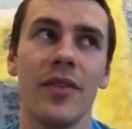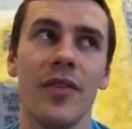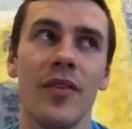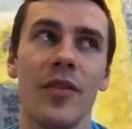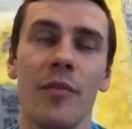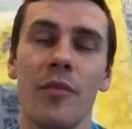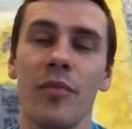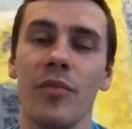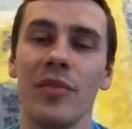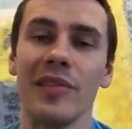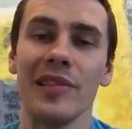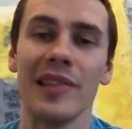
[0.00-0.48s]
the
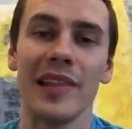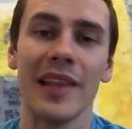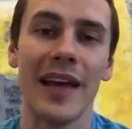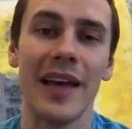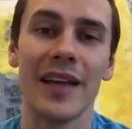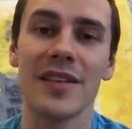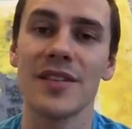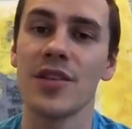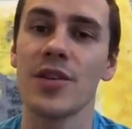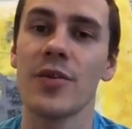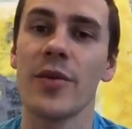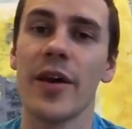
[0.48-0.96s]

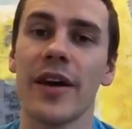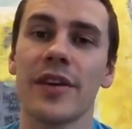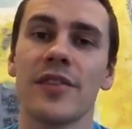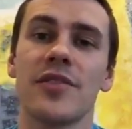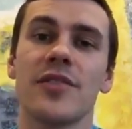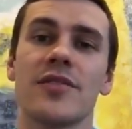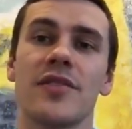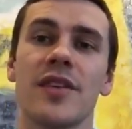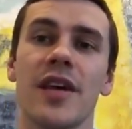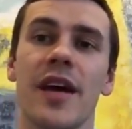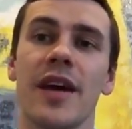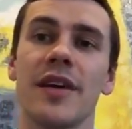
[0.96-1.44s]
less you
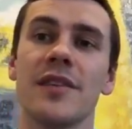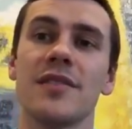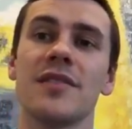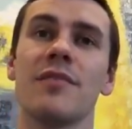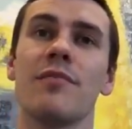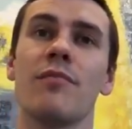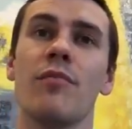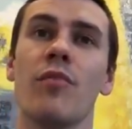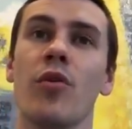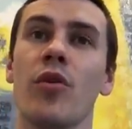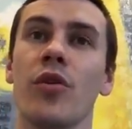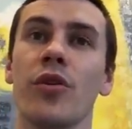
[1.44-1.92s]
exercise, the
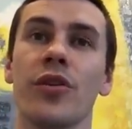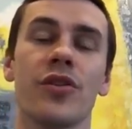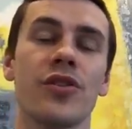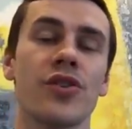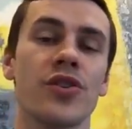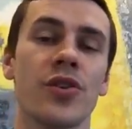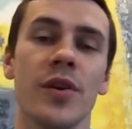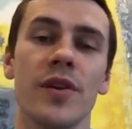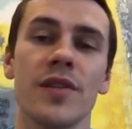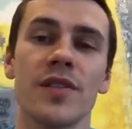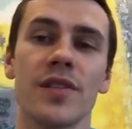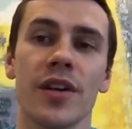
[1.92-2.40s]
more your
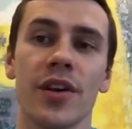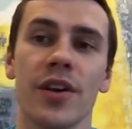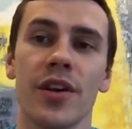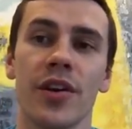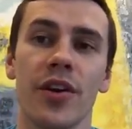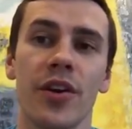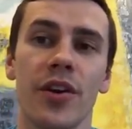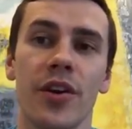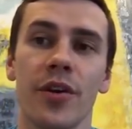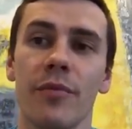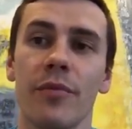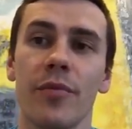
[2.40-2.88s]
joints are going to
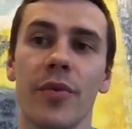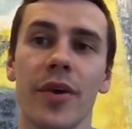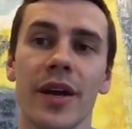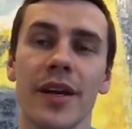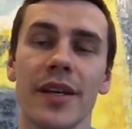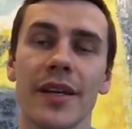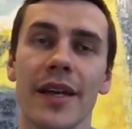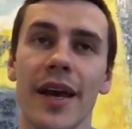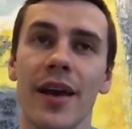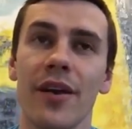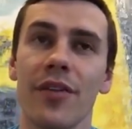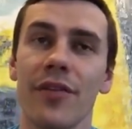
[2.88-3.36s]
hurt and
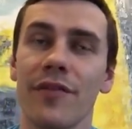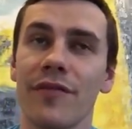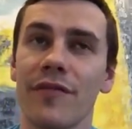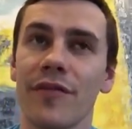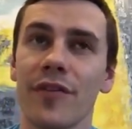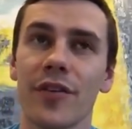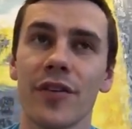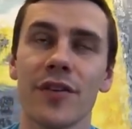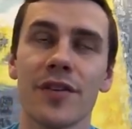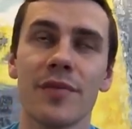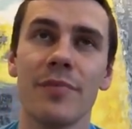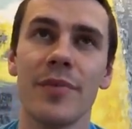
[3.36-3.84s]
break down. The
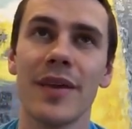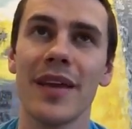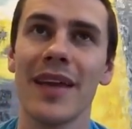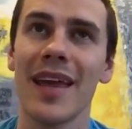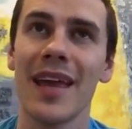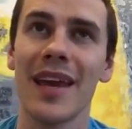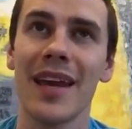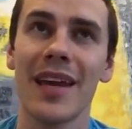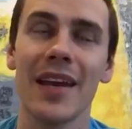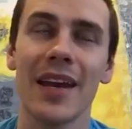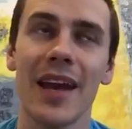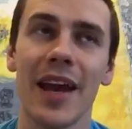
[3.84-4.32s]
first
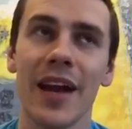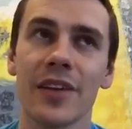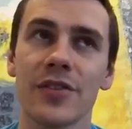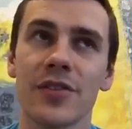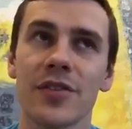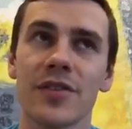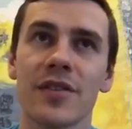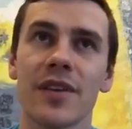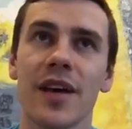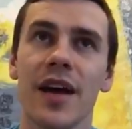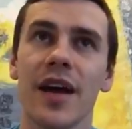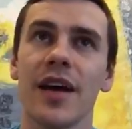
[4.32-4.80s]
beginning an
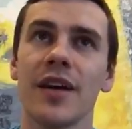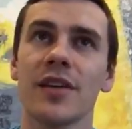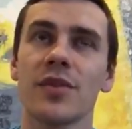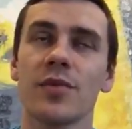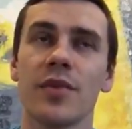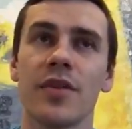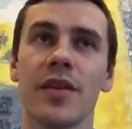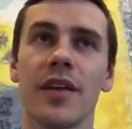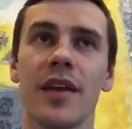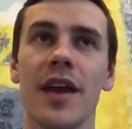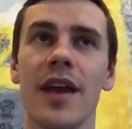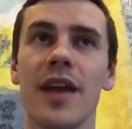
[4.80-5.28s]
exercise
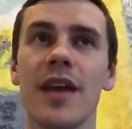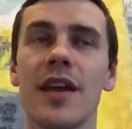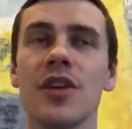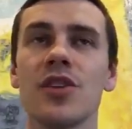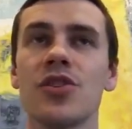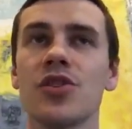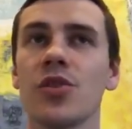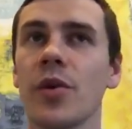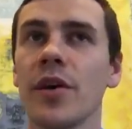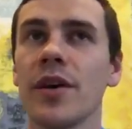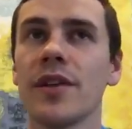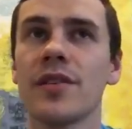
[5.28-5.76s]
with achy
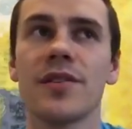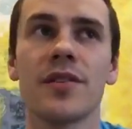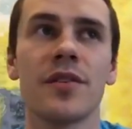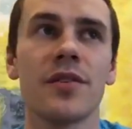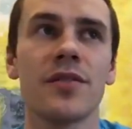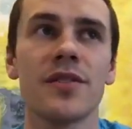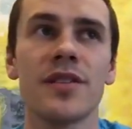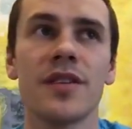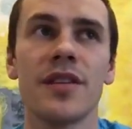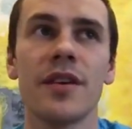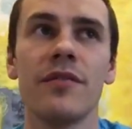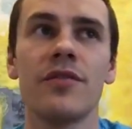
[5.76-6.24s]
joints
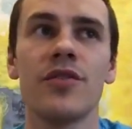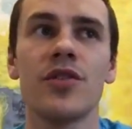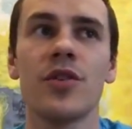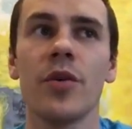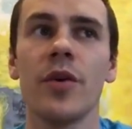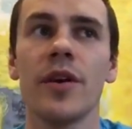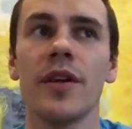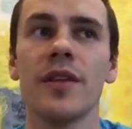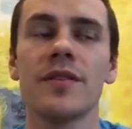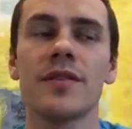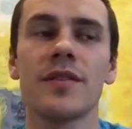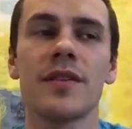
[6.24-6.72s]
or stiff
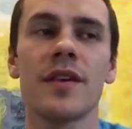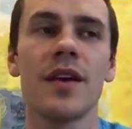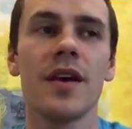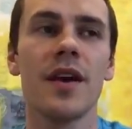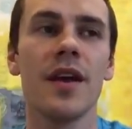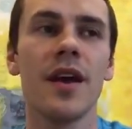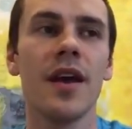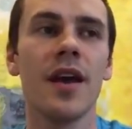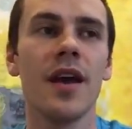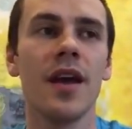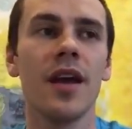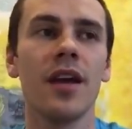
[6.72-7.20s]
joints,
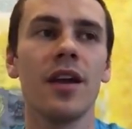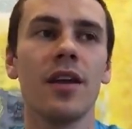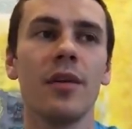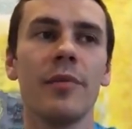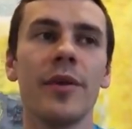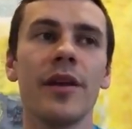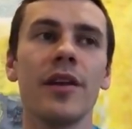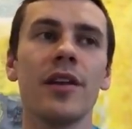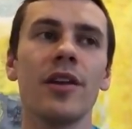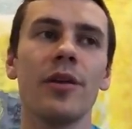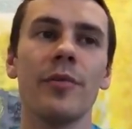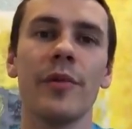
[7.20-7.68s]
it'll
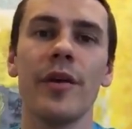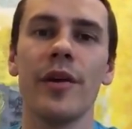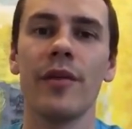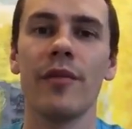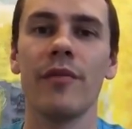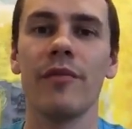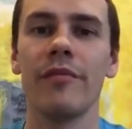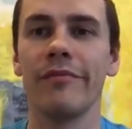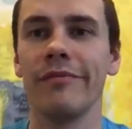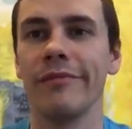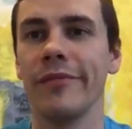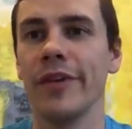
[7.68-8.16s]
be a little bit,
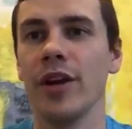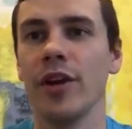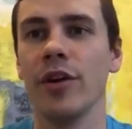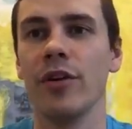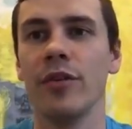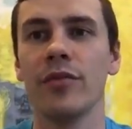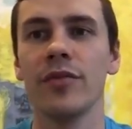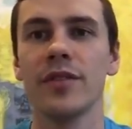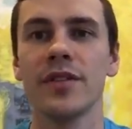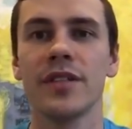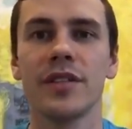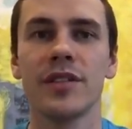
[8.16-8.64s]

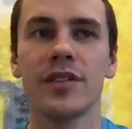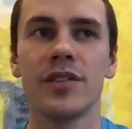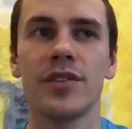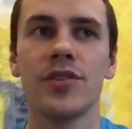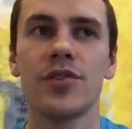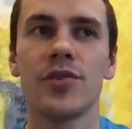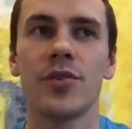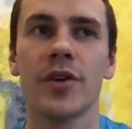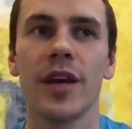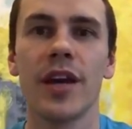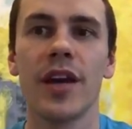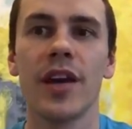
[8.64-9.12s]

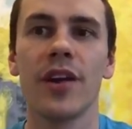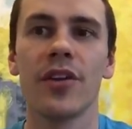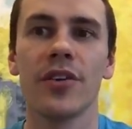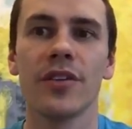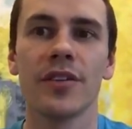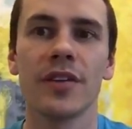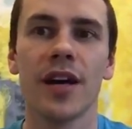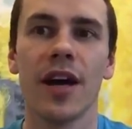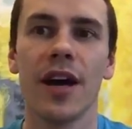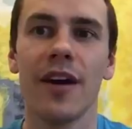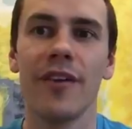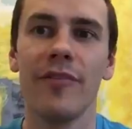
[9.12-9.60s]
tricky or
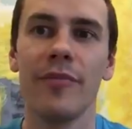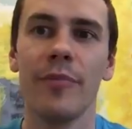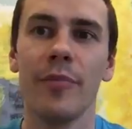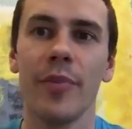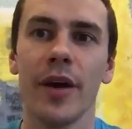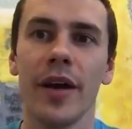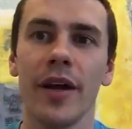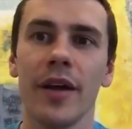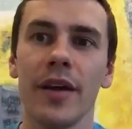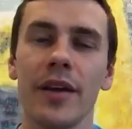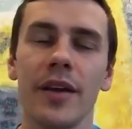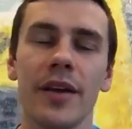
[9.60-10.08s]
tough,
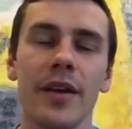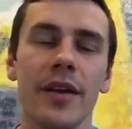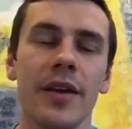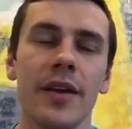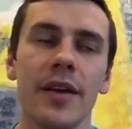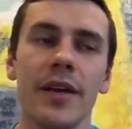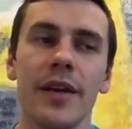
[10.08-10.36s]
but